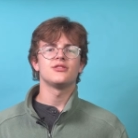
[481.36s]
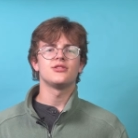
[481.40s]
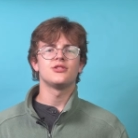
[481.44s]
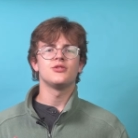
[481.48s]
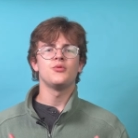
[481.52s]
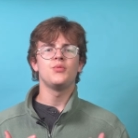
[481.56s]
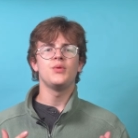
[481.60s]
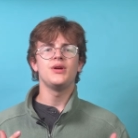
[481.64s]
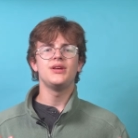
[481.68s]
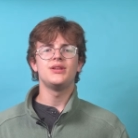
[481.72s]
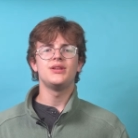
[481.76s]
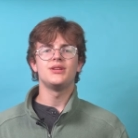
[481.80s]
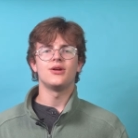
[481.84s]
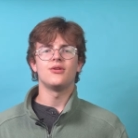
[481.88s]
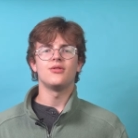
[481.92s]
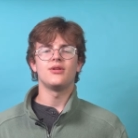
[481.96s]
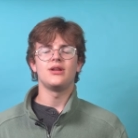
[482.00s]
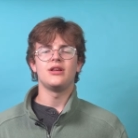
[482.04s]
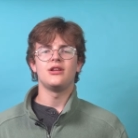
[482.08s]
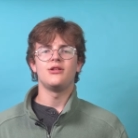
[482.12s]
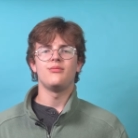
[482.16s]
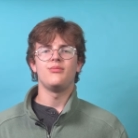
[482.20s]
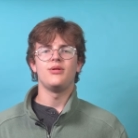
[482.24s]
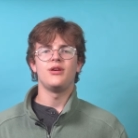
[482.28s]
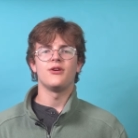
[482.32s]
so we don't
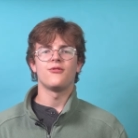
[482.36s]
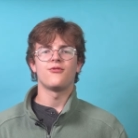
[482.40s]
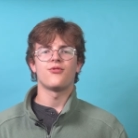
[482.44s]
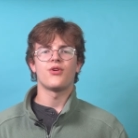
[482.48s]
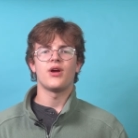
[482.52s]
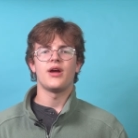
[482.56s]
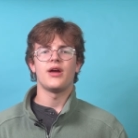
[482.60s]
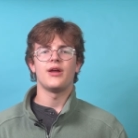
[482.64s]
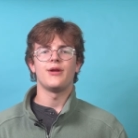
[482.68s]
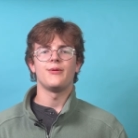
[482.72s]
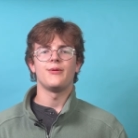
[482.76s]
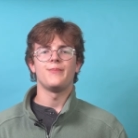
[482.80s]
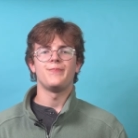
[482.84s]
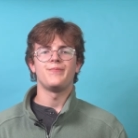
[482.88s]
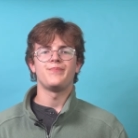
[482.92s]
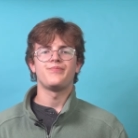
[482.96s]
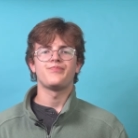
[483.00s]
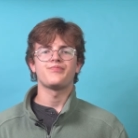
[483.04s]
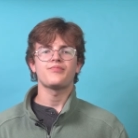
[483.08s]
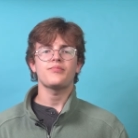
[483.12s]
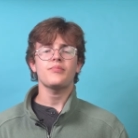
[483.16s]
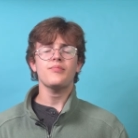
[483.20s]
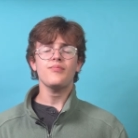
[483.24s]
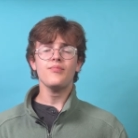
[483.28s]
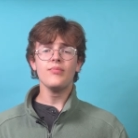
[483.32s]
need to be afraid.
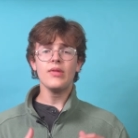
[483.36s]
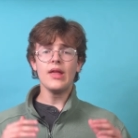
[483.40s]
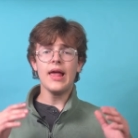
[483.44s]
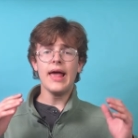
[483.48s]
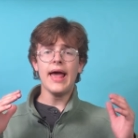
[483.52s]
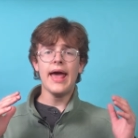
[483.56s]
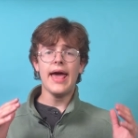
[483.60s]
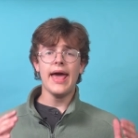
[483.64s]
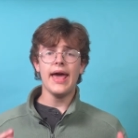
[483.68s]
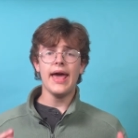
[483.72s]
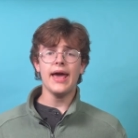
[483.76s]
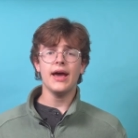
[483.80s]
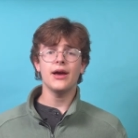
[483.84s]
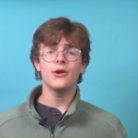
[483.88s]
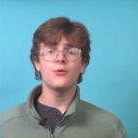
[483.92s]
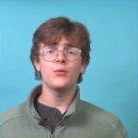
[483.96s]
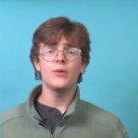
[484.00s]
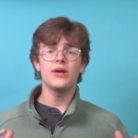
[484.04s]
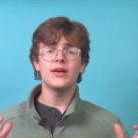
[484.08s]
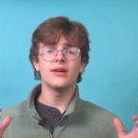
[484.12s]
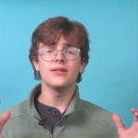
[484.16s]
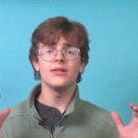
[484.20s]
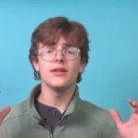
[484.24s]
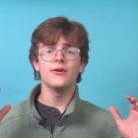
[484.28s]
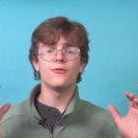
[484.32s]
And
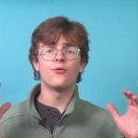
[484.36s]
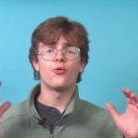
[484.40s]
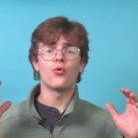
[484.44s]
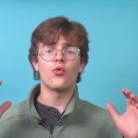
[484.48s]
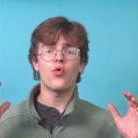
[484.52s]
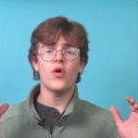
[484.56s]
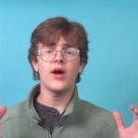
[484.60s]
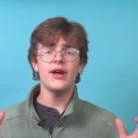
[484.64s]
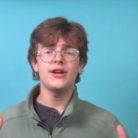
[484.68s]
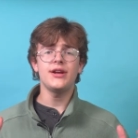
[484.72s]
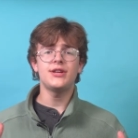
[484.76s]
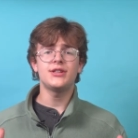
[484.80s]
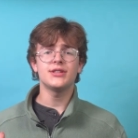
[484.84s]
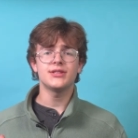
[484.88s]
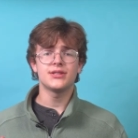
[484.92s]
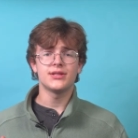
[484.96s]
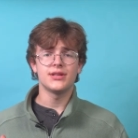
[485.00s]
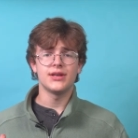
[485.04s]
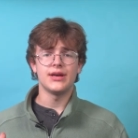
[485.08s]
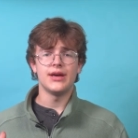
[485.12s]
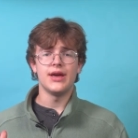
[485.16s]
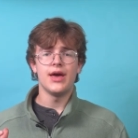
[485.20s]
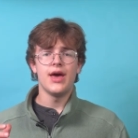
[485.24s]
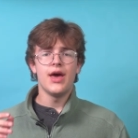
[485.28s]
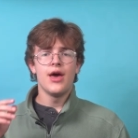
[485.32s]
we can live
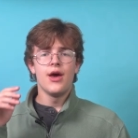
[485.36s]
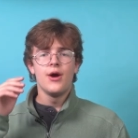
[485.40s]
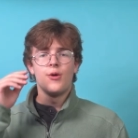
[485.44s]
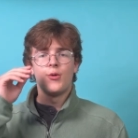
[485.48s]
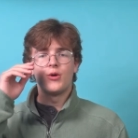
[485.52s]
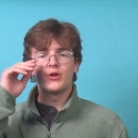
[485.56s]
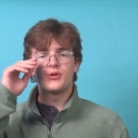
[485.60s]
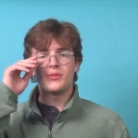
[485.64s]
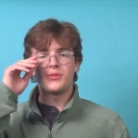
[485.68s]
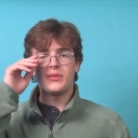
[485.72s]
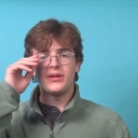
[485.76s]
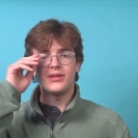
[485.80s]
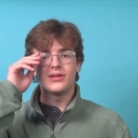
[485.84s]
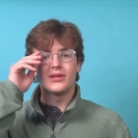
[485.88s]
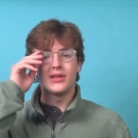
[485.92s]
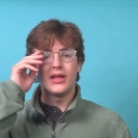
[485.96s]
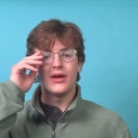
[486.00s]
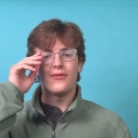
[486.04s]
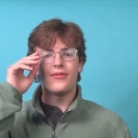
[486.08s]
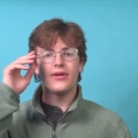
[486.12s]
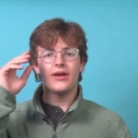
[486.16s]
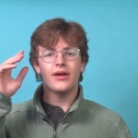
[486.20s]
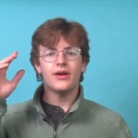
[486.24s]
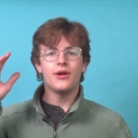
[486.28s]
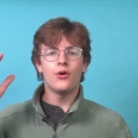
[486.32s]
righteously, which means
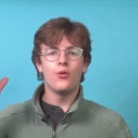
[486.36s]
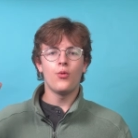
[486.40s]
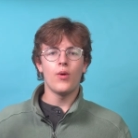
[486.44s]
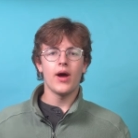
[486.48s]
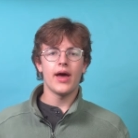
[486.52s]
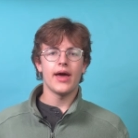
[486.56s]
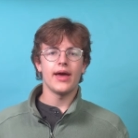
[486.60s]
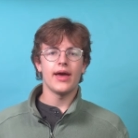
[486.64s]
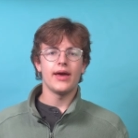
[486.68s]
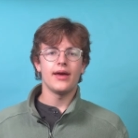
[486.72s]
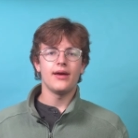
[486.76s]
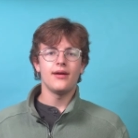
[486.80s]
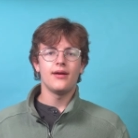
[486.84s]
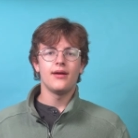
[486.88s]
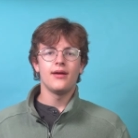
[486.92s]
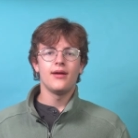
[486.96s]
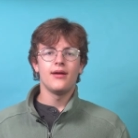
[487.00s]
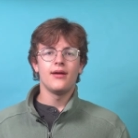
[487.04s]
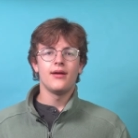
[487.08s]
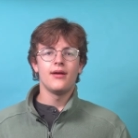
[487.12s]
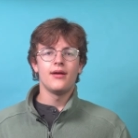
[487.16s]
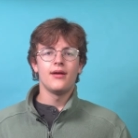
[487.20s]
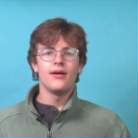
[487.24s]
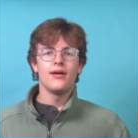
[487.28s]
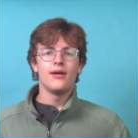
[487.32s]
living in a way
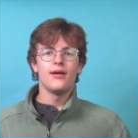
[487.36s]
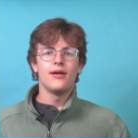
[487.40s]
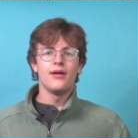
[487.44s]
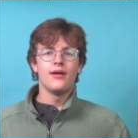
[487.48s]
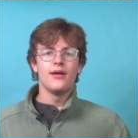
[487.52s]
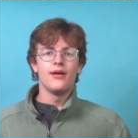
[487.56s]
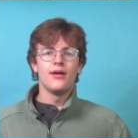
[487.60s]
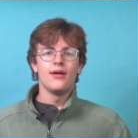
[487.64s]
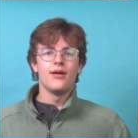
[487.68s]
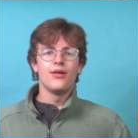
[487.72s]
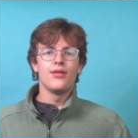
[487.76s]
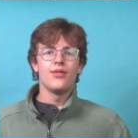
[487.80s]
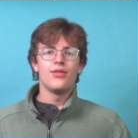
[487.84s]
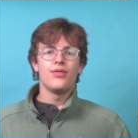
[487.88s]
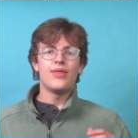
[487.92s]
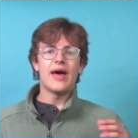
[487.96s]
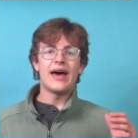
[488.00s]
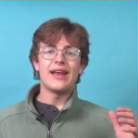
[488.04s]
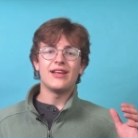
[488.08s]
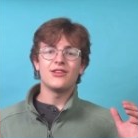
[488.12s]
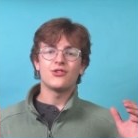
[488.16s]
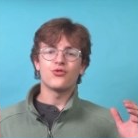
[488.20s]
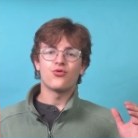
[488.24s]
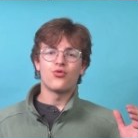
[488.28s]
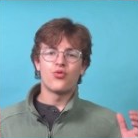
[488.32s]

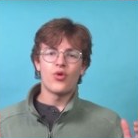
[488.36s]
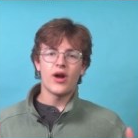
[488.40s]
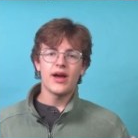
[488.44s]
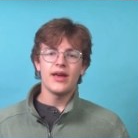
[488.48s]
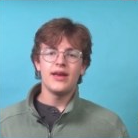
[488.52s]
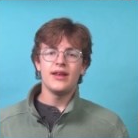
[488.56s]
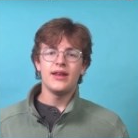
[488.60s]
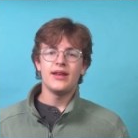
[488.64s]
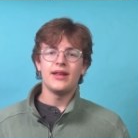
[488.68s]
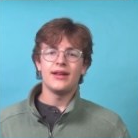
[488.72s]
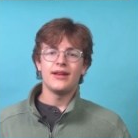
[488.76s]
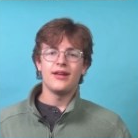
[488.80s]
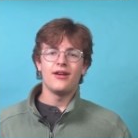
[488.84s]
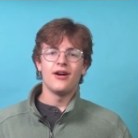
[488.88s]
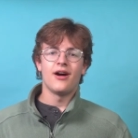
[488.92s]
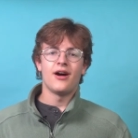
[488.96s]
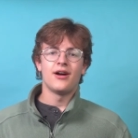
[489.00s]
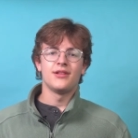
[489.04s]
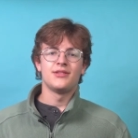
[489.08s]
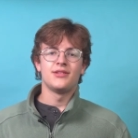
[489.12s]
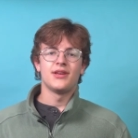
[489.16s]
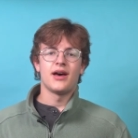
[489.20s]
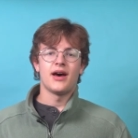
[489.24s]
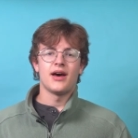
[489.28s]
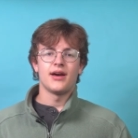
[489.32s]
that is right in
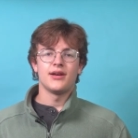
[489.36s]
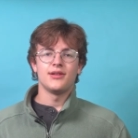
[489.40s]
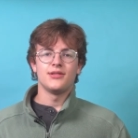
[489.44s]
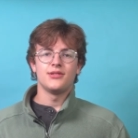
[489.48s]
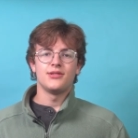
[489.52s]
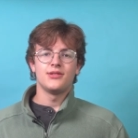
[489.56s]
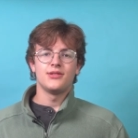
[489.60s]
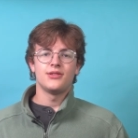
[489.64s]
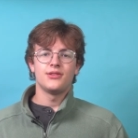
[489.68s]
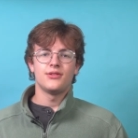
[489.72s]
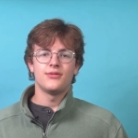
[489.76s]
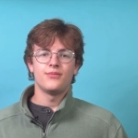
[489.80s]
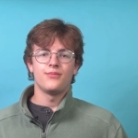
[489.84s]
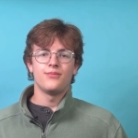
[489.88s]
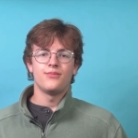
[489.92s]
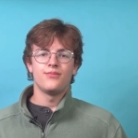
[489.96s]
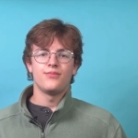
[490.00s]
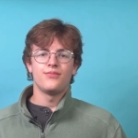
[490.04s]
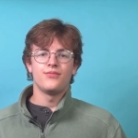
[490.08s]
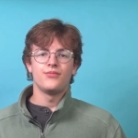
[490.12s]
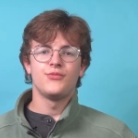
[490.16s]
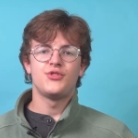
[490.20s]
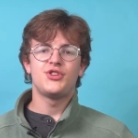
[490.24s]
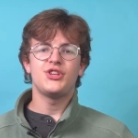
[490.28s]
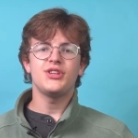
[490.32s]
God's eyes.
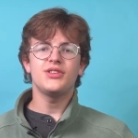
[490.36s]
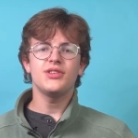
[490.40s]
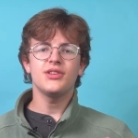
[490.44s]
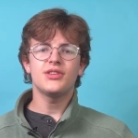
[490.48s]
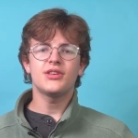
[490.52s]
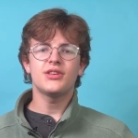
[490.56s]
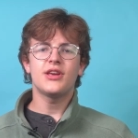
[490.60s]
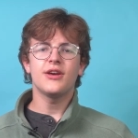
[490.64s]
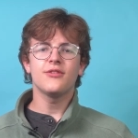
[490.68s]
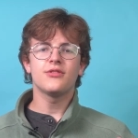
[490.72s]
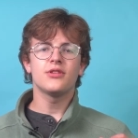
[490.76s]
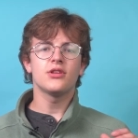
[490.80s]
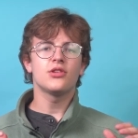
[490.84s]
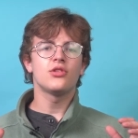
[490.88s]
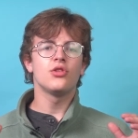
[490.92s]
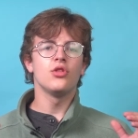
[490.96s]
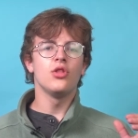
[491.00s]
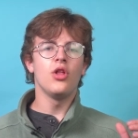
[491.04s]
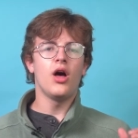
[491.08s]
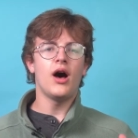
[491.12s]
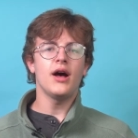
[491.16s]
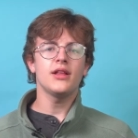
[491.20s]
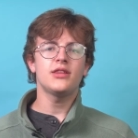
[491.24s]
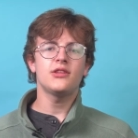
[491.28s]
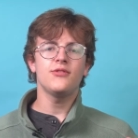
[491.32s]
Jesus gives us
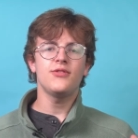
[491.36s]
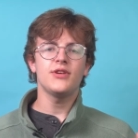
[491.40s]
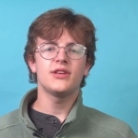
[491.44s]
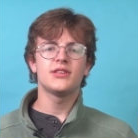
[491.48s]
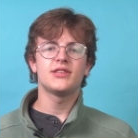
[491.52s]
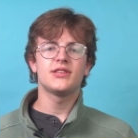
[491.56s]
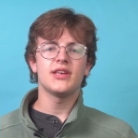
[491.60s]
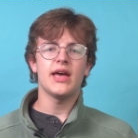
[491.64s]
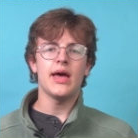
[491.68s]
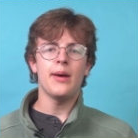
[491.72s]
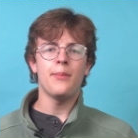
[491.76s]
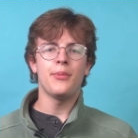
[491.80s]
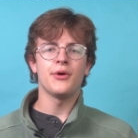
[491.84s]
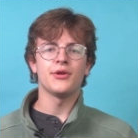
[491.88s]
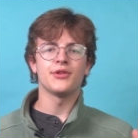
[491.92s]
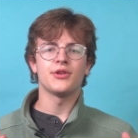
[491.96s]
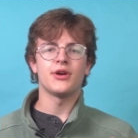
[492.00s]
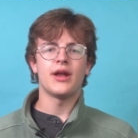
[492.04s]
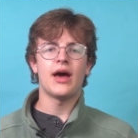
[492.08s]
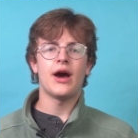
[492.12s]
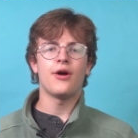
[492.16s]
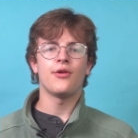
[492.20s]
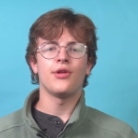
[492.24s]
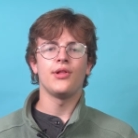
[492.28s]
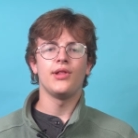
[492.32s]
lots of examples
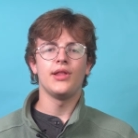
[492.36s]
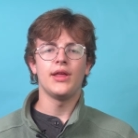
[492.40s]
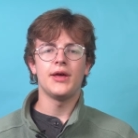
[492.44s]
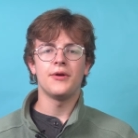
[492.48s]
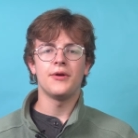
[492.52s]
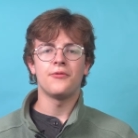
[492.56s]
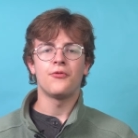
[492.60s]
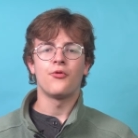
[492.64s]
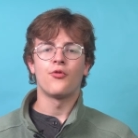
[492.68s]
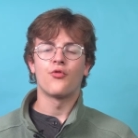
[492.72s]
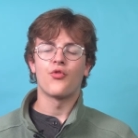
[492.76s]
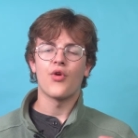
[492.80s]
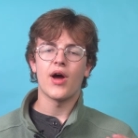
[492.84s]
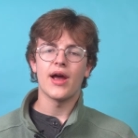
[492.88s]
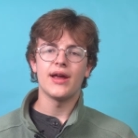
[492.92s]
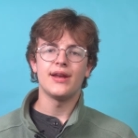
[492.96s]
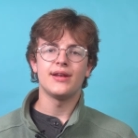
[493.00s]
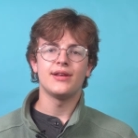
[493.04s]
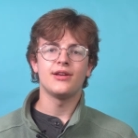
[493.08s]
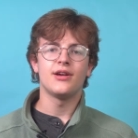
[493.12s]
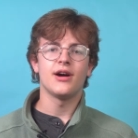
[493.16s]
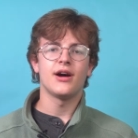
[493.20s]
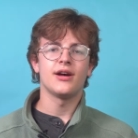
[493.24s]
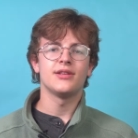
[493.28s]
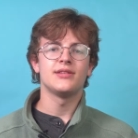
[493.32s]
on how to live right
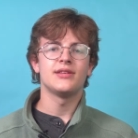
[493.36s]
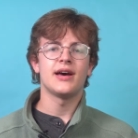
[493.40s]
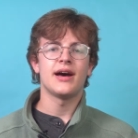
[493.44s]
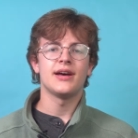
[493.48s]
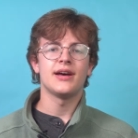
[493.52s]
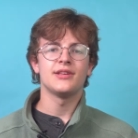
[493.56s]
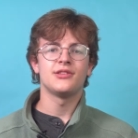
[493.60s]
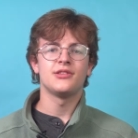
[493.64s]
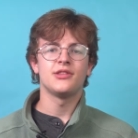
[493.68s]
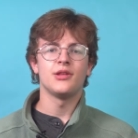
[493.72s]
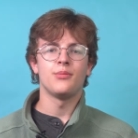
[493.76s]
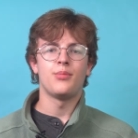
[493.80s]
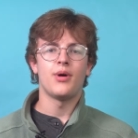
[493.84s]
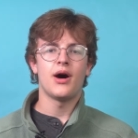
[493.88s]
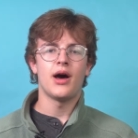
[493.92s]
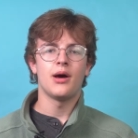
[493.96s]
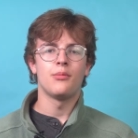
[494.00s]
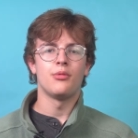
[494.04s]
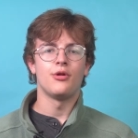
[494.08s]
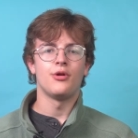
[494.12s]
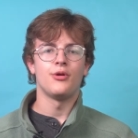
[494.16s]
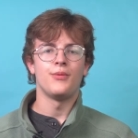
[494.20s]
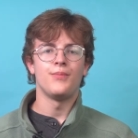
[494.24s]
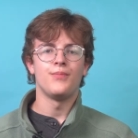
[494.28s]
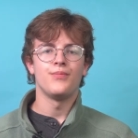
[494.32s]
in God's eyes in the
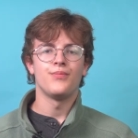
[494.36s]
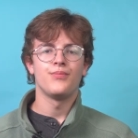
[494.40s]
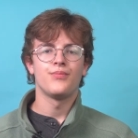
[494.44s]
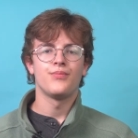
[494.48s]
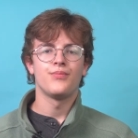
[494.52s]
Bible.